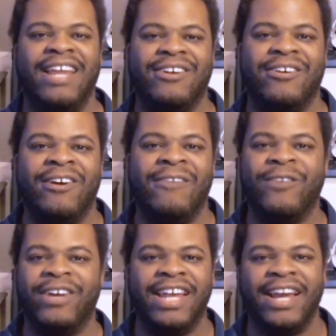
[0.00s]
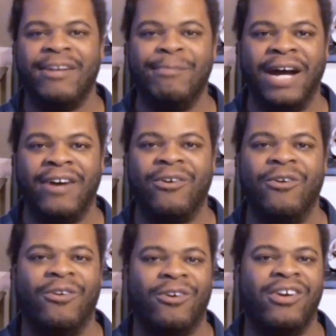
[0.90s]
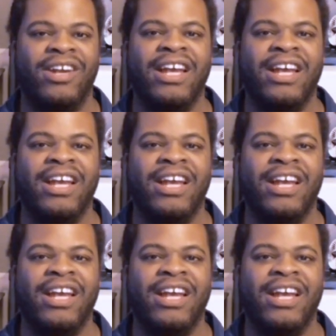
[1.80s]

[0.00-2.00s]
either forget about or